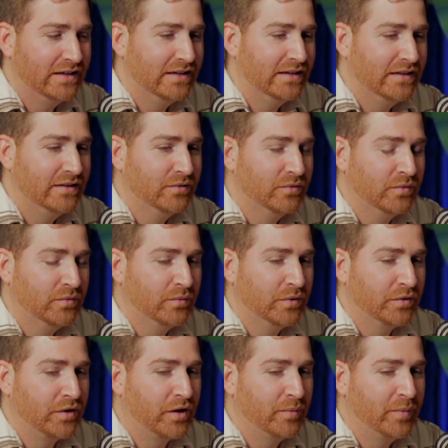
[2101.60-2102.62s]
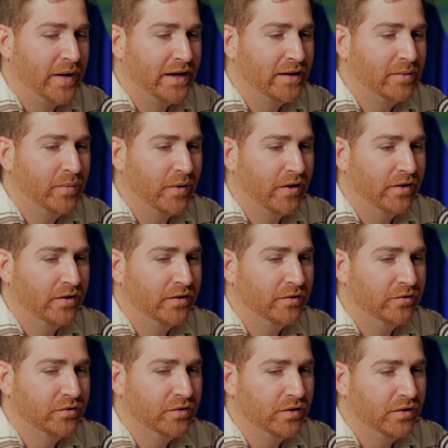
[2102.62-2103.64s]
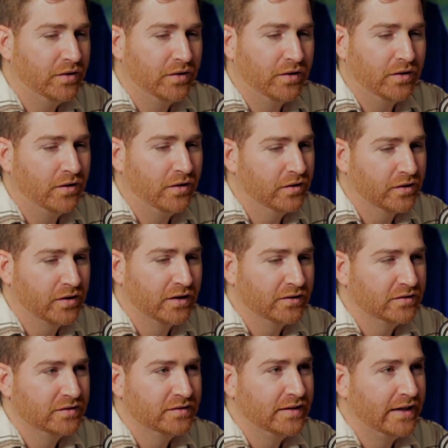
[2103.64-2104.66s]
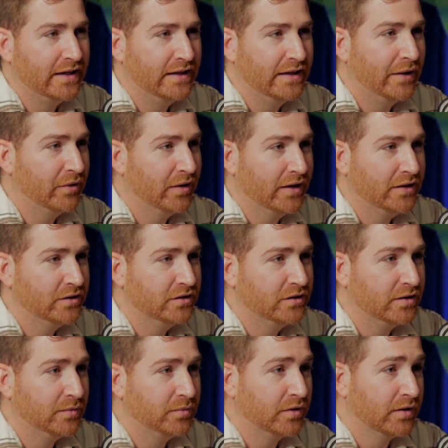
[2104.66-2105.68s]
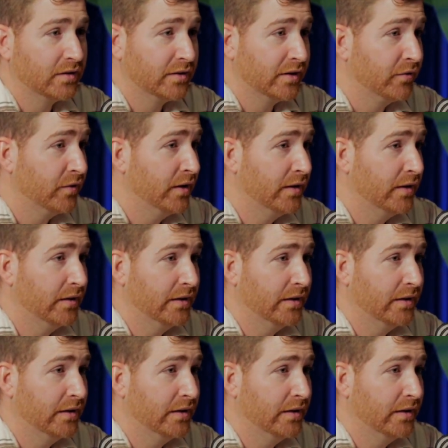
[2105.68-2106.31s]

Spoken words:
with our banking partners all across the state, that relationship's a little different.